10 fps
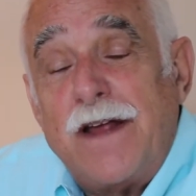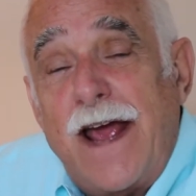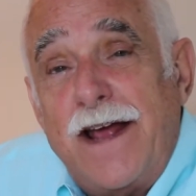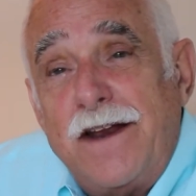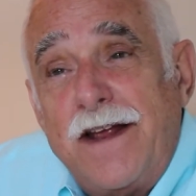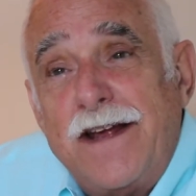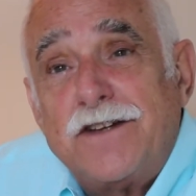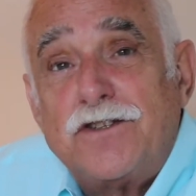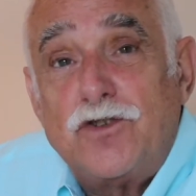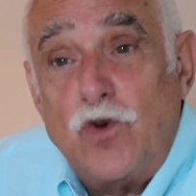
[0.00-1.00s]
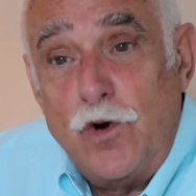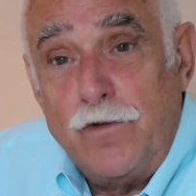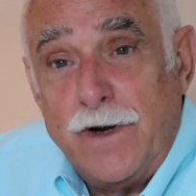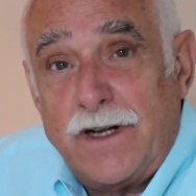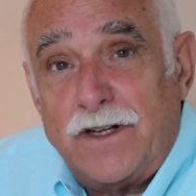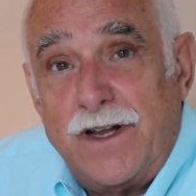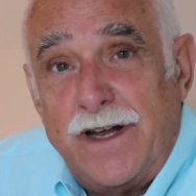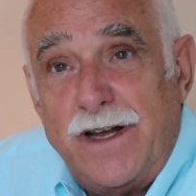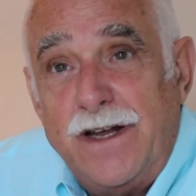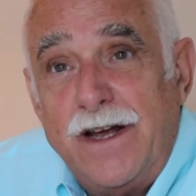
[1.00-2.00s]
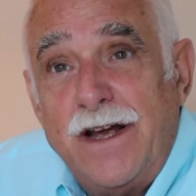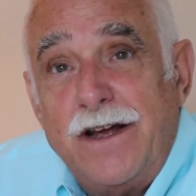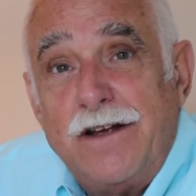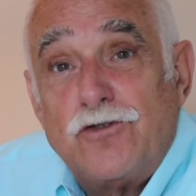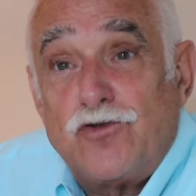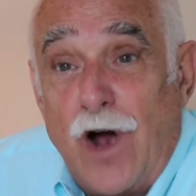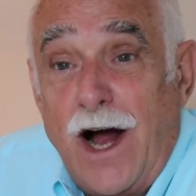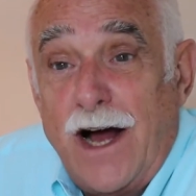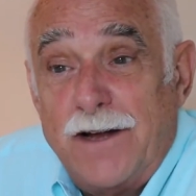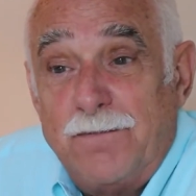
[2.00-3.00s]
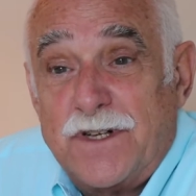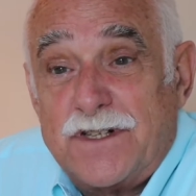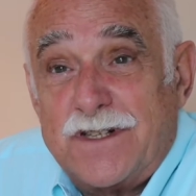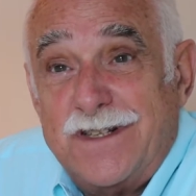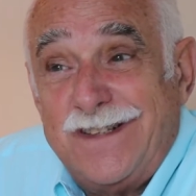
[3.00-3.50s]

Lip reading: And historically, tribes